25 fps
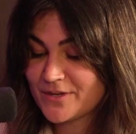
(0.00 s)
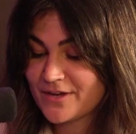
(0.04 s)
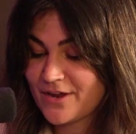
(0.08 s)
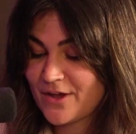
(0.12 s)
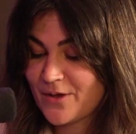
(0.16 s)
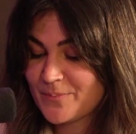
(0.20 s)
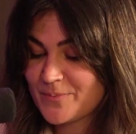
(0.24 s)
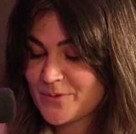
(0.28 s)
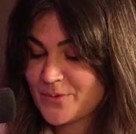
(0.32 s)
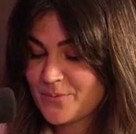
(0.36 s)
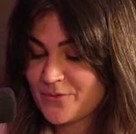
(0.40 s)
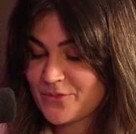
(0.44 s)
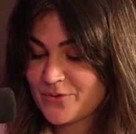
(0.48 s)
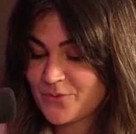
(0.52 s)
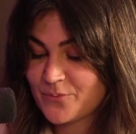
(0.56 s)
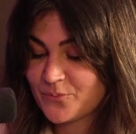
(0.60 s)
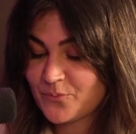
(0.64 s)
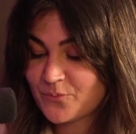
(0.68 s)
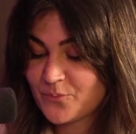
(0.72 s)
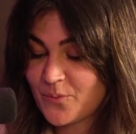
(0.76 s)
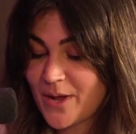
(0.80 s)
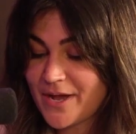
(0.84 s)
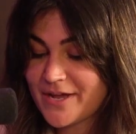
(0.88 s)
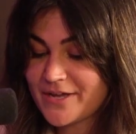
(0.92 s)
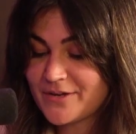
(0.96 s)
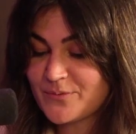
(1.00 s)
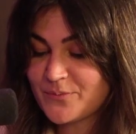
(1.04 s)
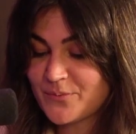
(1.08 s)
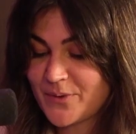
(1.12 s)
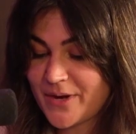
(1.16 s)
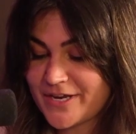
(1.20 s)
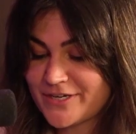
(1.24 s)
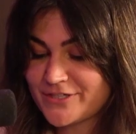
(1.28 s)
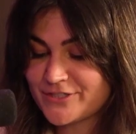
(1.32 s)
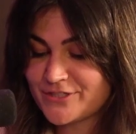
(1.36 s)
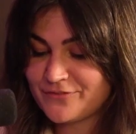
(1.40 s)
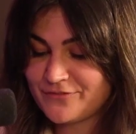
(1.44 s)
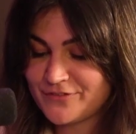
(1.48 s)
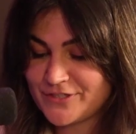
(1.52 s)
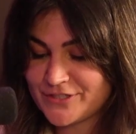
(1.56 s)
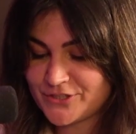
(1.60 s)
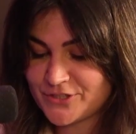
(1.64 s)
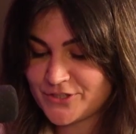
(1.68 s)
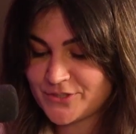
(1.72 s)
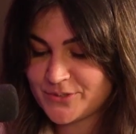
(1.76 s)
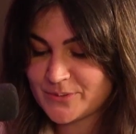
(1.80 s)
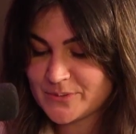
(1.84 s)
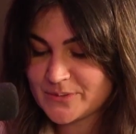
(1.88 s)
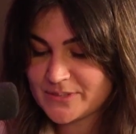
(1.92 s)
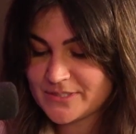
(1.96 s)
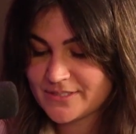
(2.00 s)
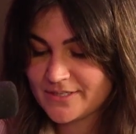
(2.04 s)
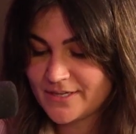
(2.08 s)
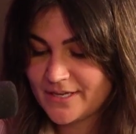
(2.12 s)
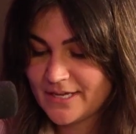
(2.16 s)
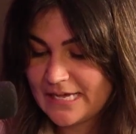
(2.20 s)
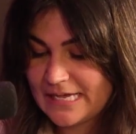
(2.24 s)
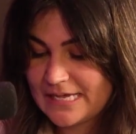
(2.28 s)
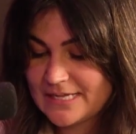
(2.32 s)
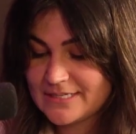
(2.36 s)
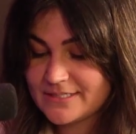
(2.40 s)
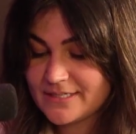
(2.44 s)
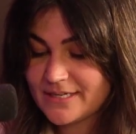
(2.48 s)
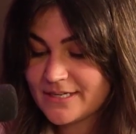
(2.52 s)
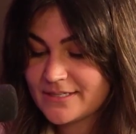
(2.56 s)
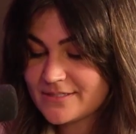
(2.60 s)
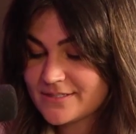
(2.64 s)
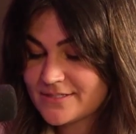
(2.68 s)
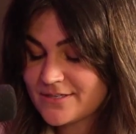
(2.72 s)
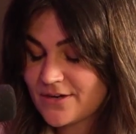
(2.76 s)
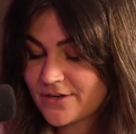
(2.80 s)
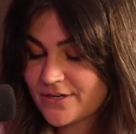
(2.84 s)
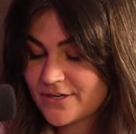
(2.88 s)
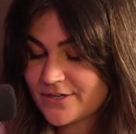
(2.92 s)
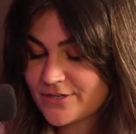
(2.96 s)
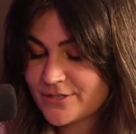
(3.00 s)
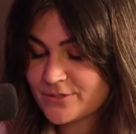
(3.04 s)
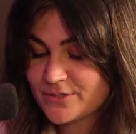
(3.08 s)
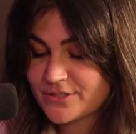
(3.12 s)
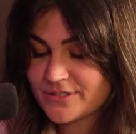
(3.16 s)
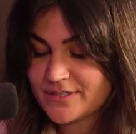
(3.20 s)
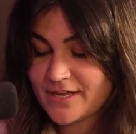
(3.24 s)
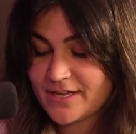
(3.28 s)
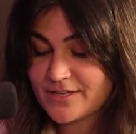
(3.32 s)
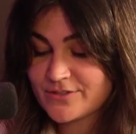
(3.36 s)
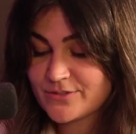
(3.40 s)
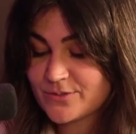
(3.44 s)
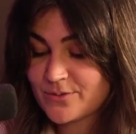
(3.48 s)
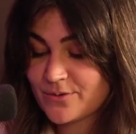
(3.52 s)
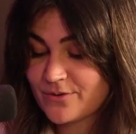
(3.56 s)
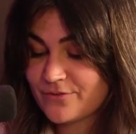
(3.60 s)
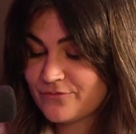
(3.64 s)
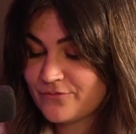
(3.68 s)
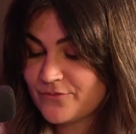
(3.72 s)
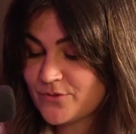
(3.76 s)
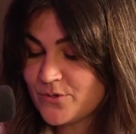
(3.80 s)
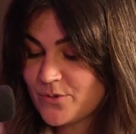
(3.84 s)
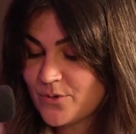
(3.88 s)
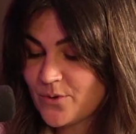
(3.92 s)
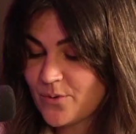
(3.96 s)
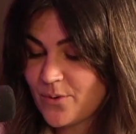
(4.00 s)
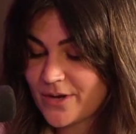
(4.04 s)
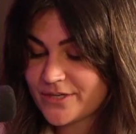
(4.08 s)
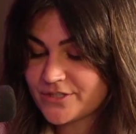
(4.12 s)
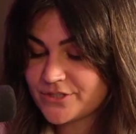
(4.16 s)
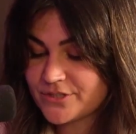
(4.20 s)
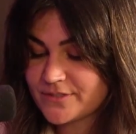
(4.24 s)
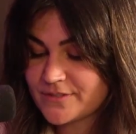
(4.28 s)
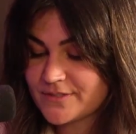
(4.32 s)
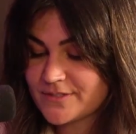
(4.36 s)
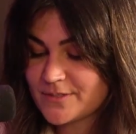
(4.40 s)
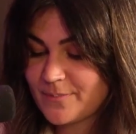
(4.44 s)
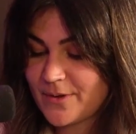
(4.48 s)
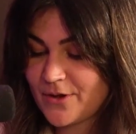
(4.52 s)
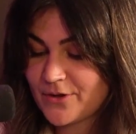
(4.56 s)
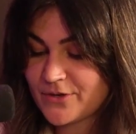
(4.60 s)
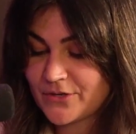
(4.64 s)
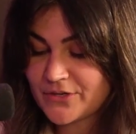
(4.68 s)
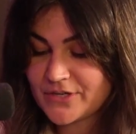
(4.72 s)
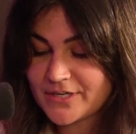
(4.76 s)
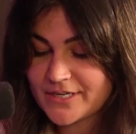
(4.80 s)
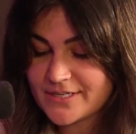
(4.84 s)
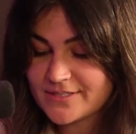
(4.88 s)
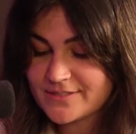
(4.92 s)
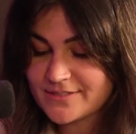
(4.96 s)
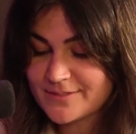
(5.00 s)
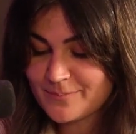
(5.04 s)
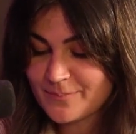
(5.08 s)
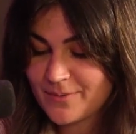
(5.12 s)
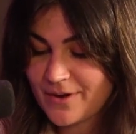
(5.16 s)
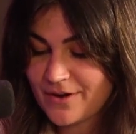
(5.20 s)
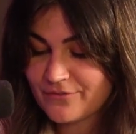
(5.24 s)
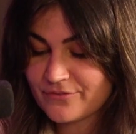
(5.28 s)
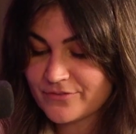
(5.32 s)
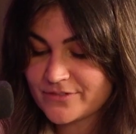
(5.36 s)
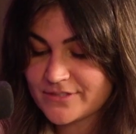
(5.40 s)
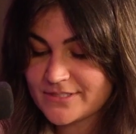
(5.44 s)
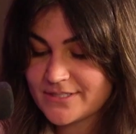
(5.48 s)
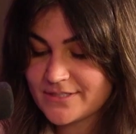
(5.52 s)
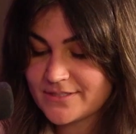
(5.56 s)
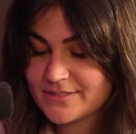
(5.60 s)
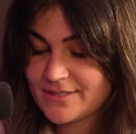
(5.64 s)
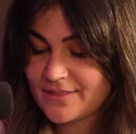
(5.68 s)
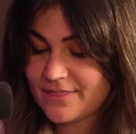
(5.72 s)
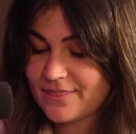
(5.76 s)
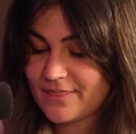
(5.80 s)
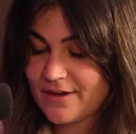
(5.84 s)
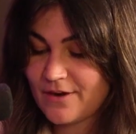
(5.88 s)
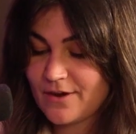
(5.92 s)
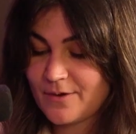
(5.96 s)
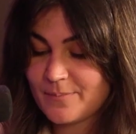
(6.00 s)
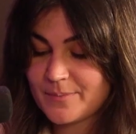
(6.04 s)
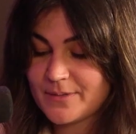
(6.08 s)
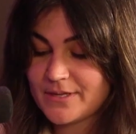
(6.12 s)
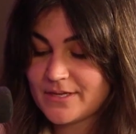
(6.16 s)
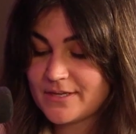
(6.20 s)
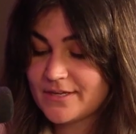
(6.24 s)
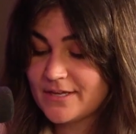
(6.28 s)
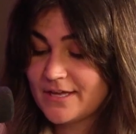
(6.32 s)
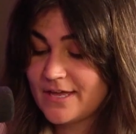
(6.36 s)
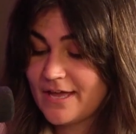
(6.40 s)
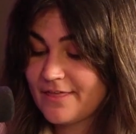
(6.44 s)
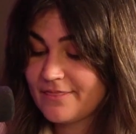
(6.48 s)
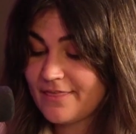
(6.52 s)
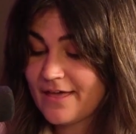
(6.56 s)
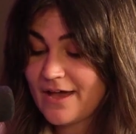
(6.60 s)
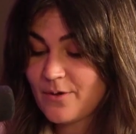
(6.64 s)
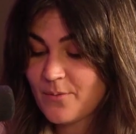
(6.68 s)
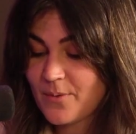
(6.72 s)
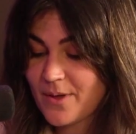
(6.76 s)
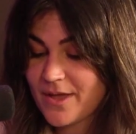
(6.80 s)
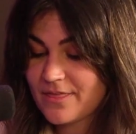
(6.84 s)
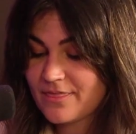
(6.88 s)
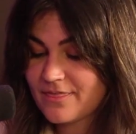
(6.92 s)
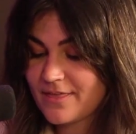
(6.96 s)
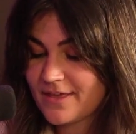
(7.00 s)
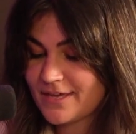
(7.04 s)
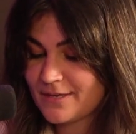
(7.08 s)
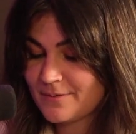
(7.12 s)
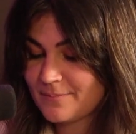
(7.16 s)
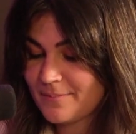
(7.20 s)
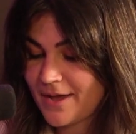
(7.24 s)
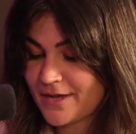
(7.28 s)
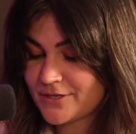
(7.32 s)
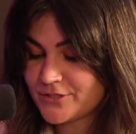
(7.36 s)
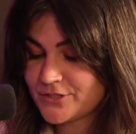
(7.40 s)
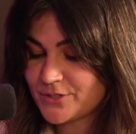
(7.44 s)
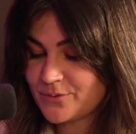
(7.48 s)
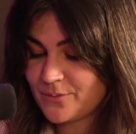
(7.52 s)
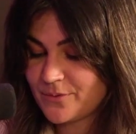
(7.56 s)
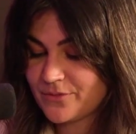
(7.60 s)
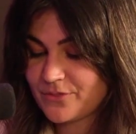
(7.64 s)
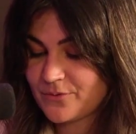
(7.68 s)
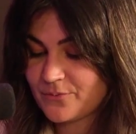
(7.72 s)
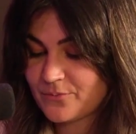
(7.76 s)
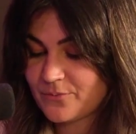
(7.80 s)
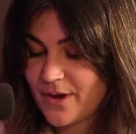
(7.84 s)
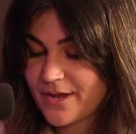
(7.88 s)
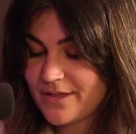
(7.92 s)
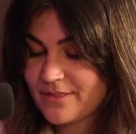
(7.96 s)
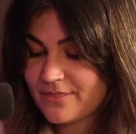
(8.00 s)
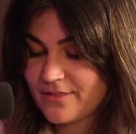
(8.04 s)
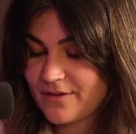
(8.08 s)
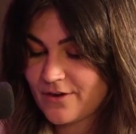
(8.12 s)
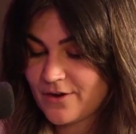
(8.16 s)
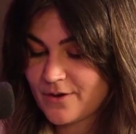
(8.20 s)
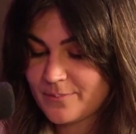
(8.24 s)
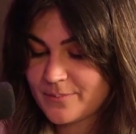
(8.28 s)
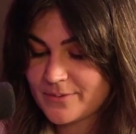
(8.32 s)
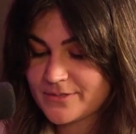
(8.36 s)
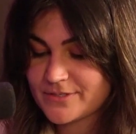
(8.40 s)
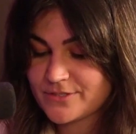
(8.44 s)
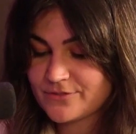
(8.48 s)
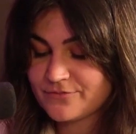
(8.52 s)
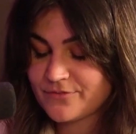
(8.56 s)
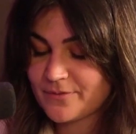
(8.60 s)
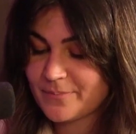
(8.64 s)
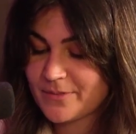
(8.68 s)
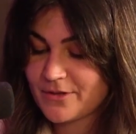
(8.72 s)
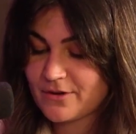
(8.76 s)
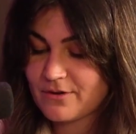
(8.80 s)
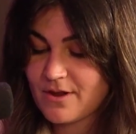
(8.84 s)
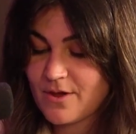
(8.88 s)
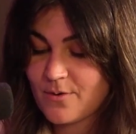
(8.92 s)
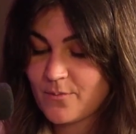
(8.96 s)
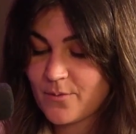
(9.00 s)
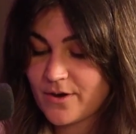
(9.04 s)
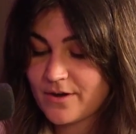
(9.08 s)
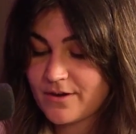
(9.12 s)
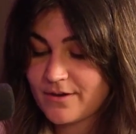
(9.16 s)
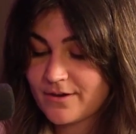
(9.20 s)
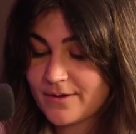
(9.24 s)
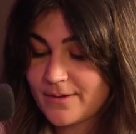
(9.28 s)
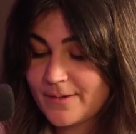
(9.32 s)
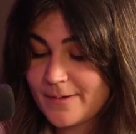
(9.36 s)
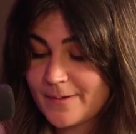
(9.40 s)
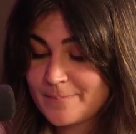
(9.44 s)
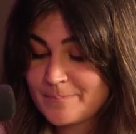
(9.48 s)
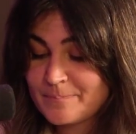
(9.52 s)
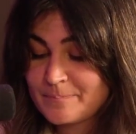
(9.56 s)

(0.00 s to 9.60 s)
who can help you with a wide range of issues. To get started, you just answer a few questions about your needs and preferences in therapy. That way, they can match you with the right therapist from their network.